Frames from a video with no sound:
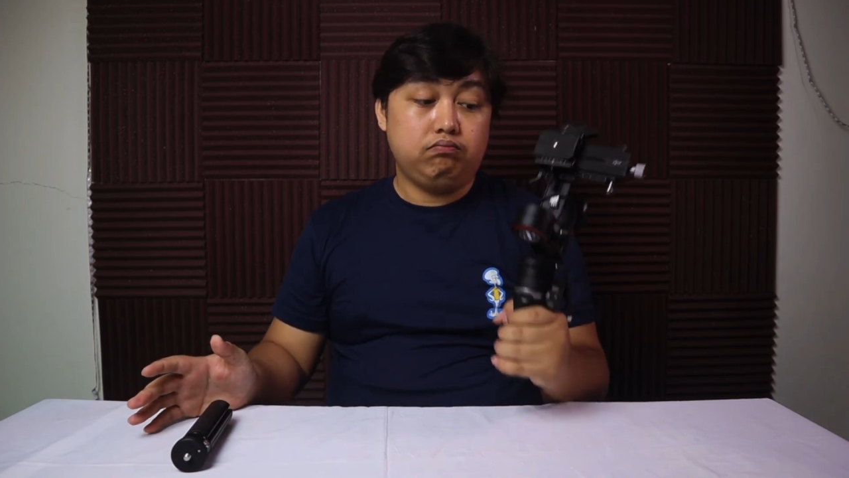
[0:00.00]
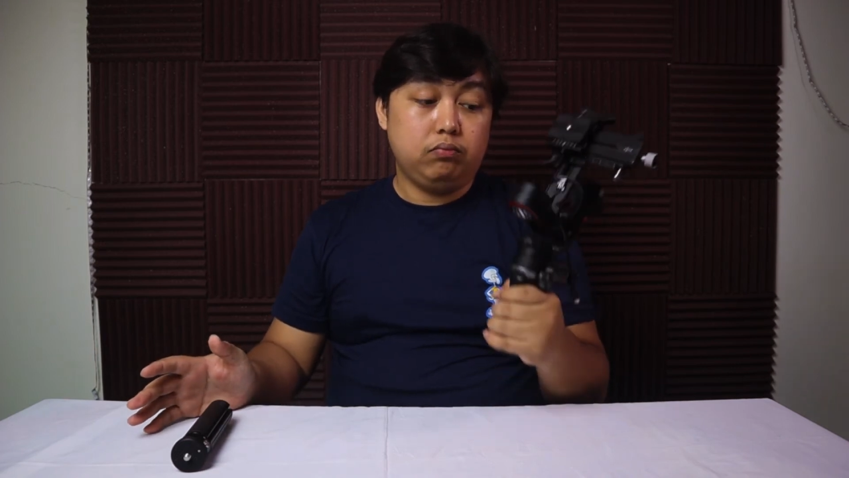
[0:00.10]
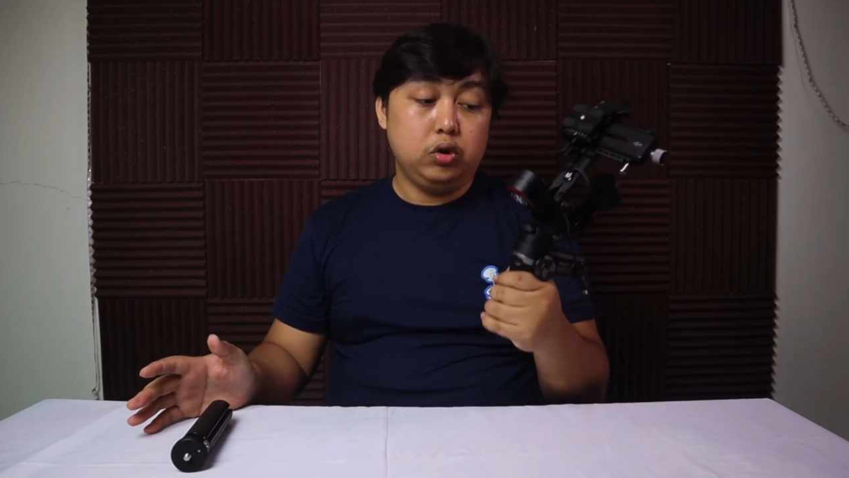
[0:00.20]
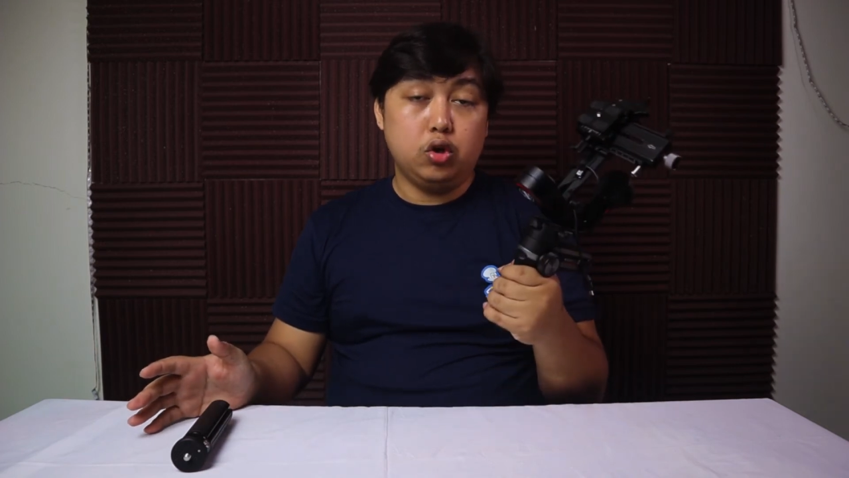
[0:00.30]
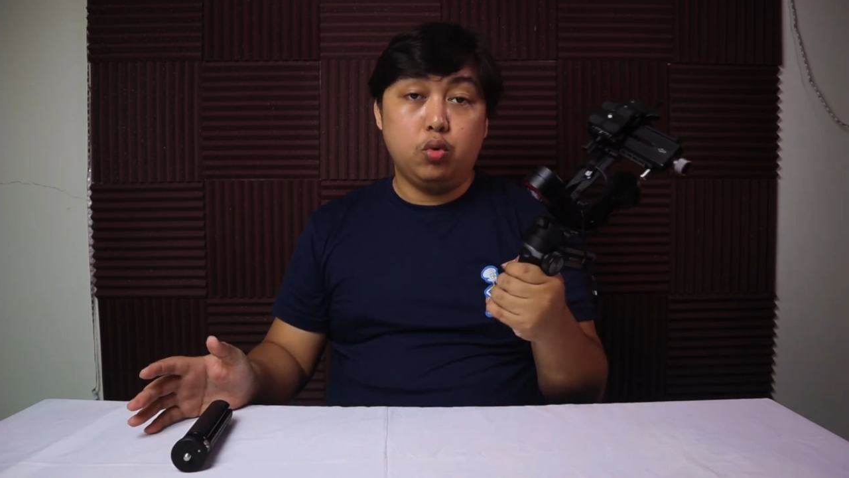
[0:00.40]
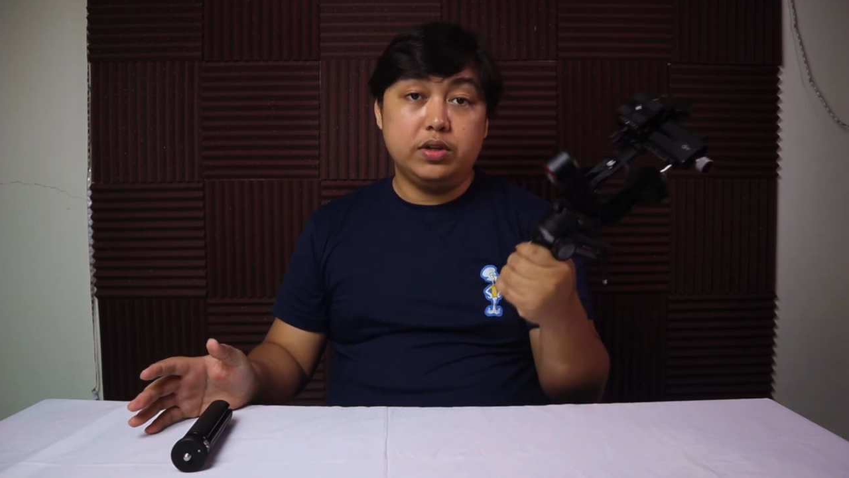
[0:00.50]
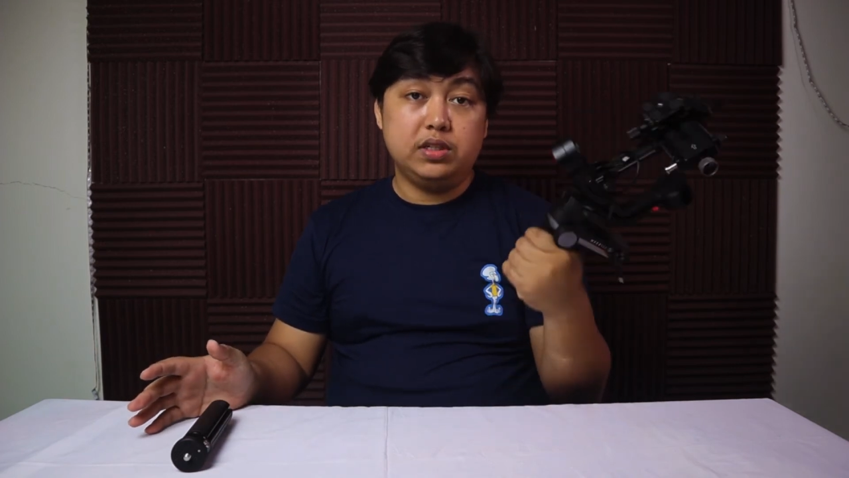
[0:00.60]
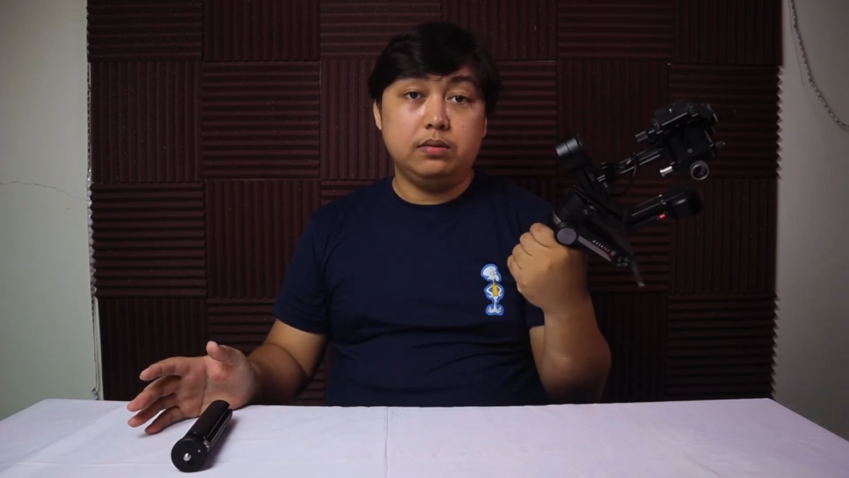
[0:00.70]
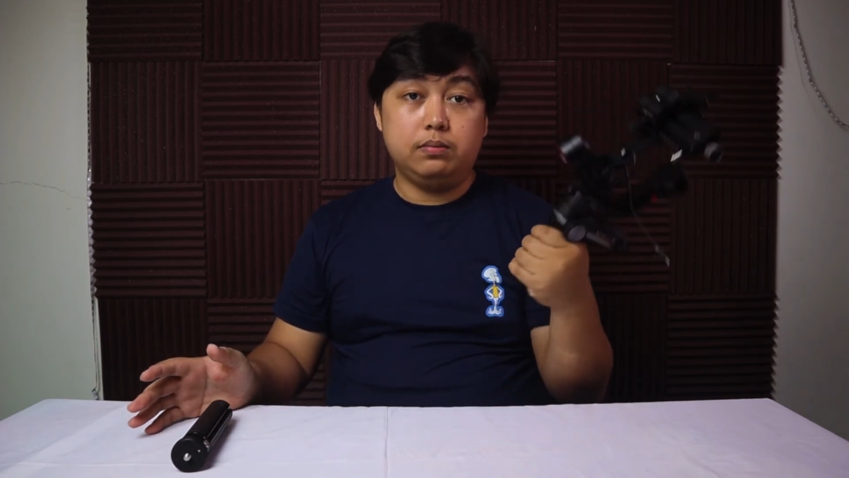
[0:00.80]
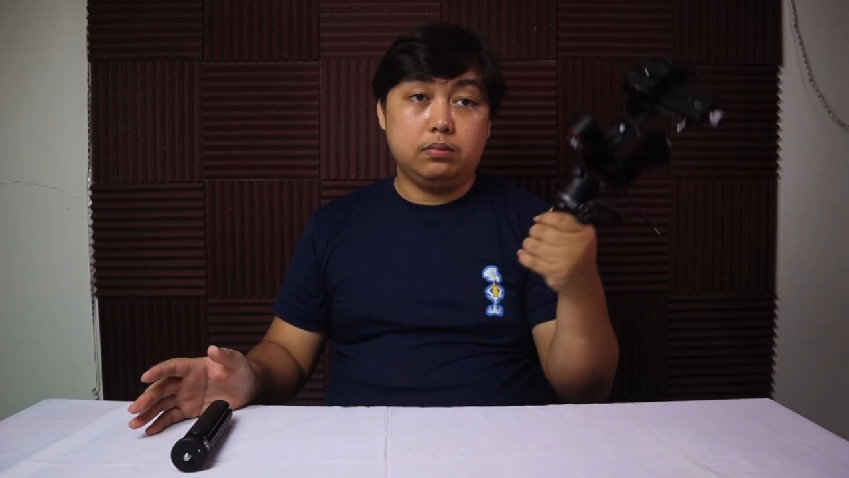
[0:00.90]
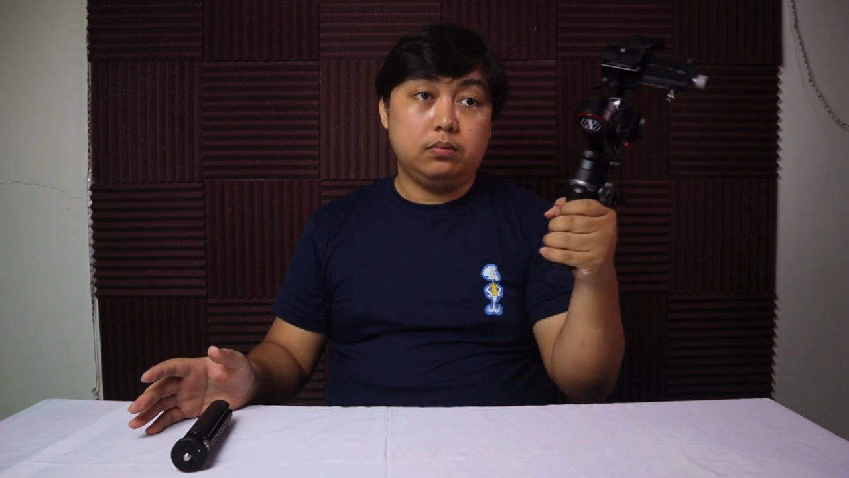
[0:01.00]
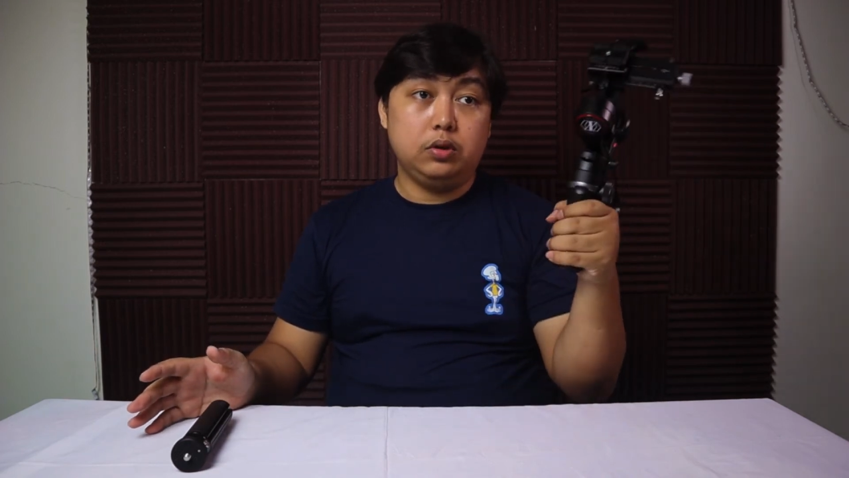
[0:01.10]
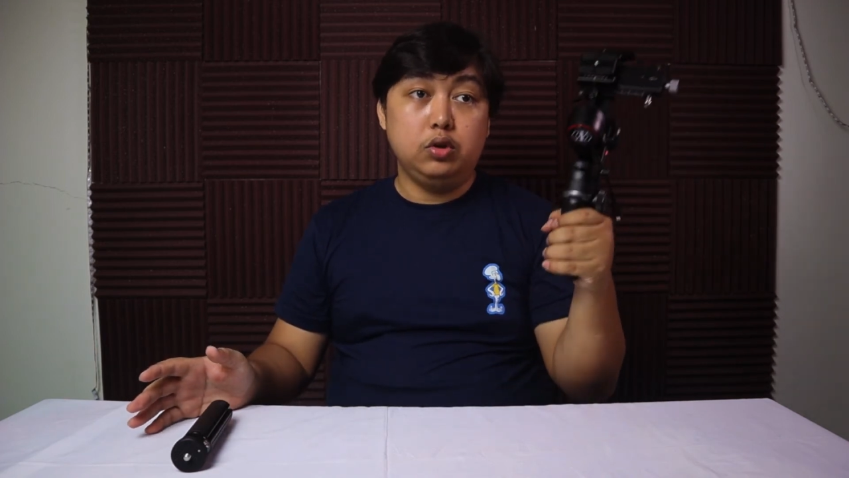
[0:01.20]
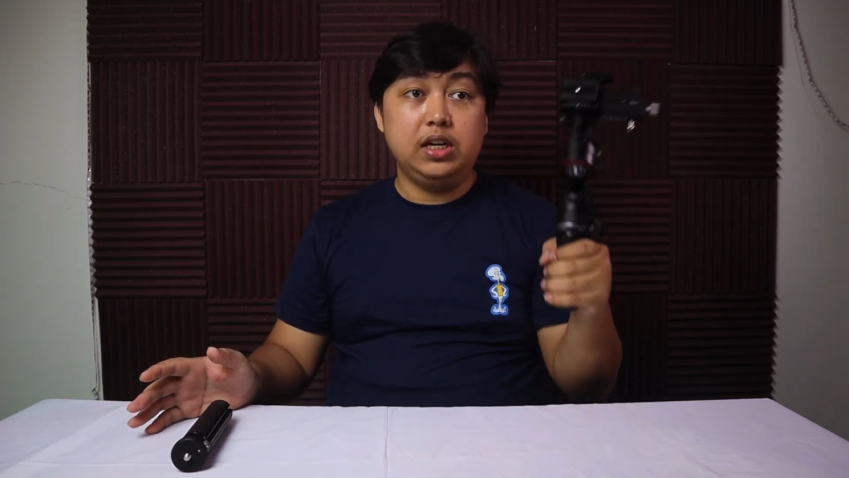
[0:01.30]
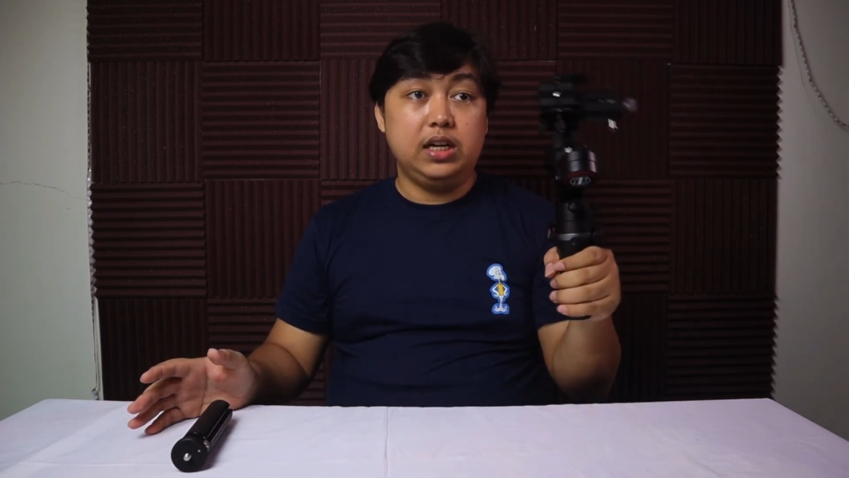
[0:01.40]
you know, wasn't
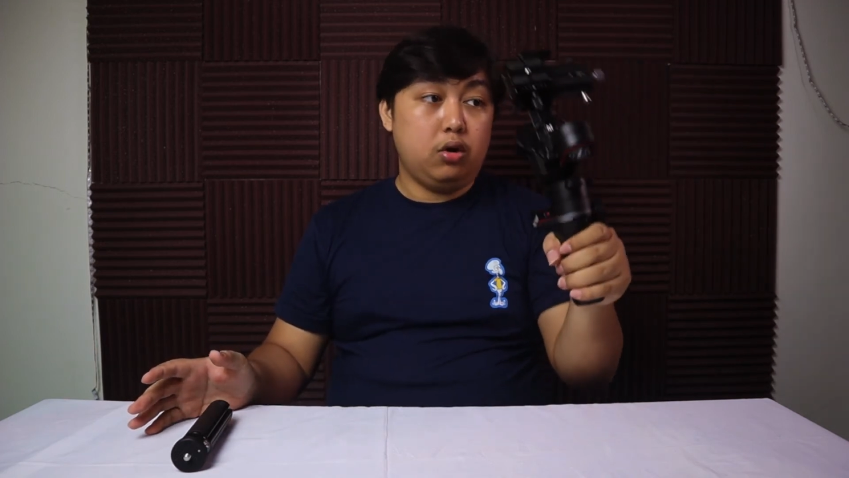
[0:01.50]
really